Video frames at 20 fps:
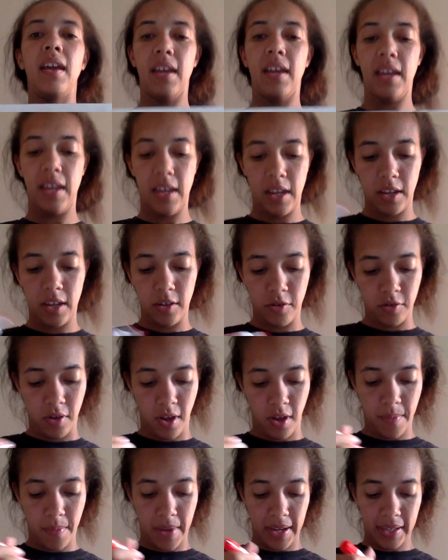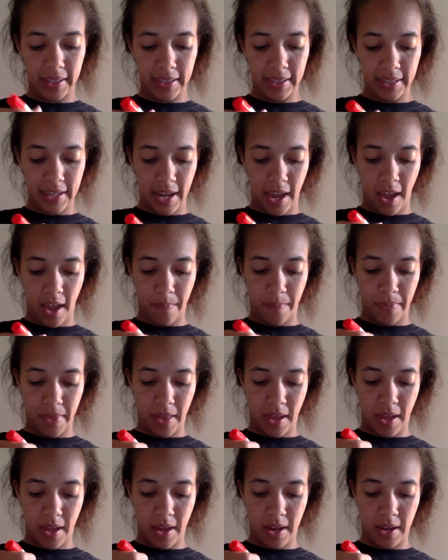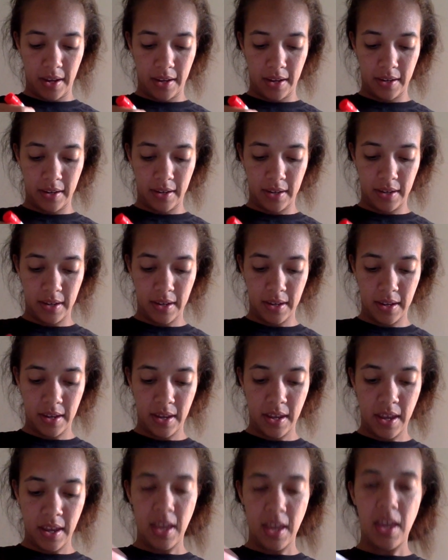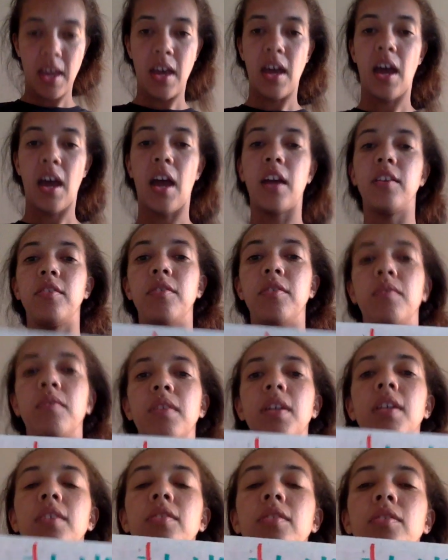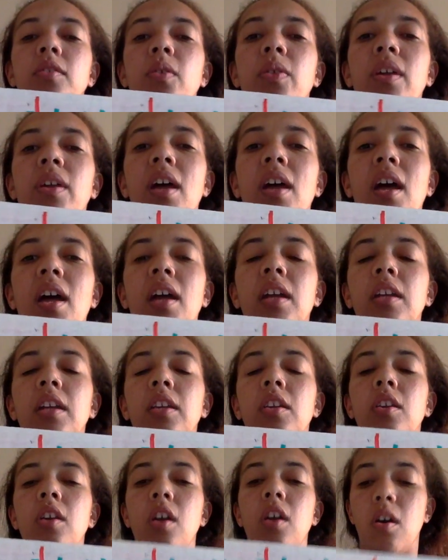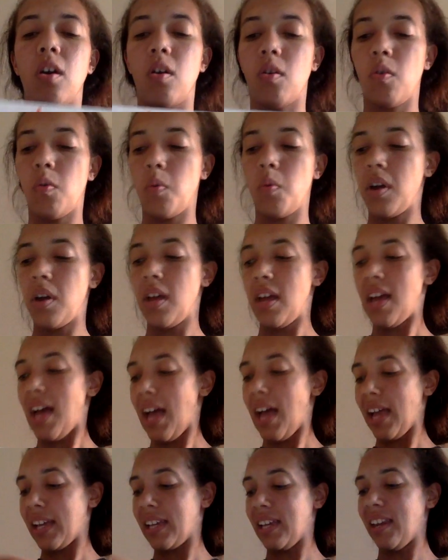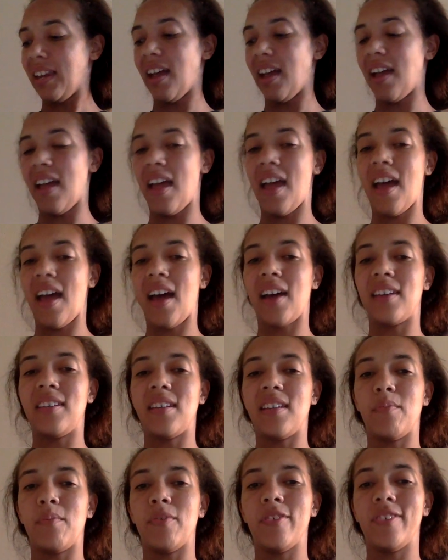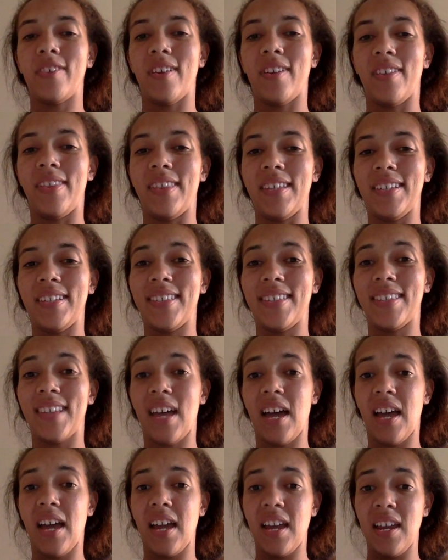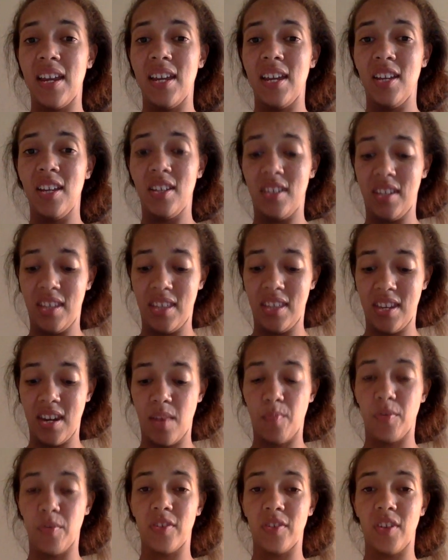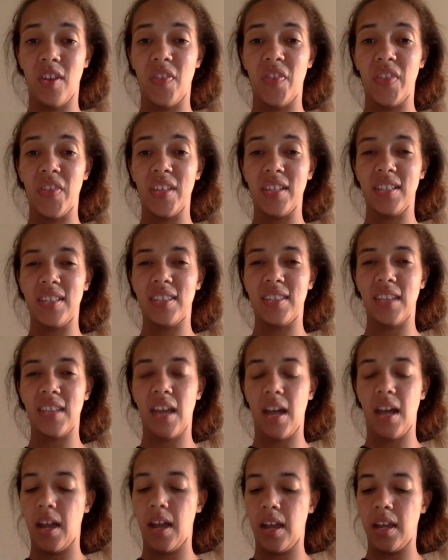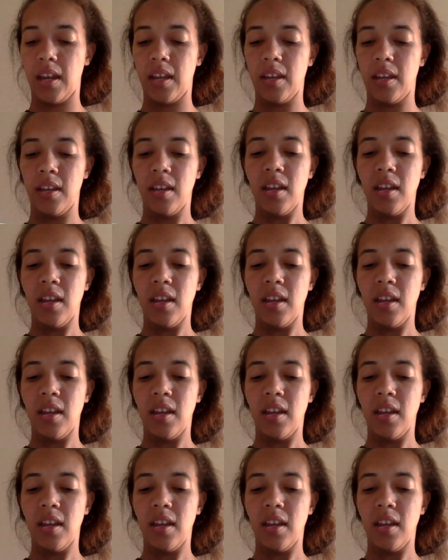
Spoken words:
and draw my stop line. I do this so that I know I cannot add numbers on this side to the numbers on this side.